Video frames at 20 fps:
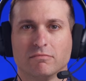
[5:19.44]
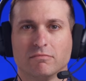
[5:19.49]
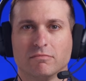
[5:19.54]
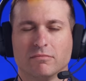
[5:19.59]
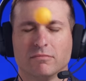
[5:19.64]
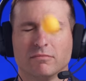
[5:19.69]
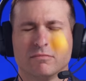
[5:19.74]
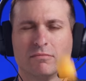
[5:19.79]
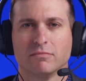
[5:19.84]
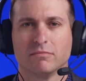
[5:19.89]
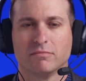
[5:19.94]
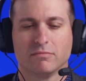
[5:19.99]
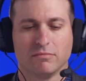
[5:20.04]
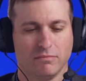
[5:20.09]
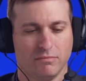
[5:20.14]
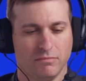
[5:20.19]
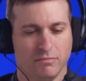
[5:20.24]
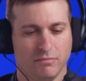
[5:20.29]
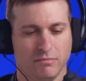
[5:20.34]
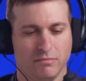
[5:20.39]

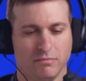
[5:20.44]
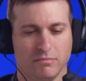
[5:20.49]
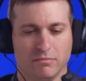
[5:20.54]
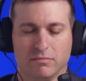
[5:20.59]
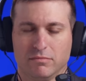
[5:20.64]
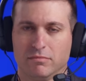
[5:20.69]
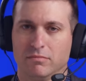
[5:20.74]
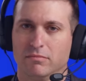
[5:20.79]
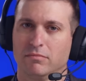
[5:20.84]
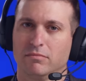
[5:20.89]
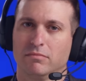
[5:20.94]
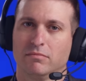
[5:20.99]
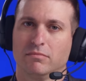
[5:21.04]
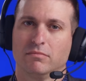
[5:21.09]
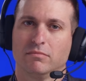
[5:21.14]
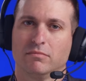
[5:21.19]
[no speech]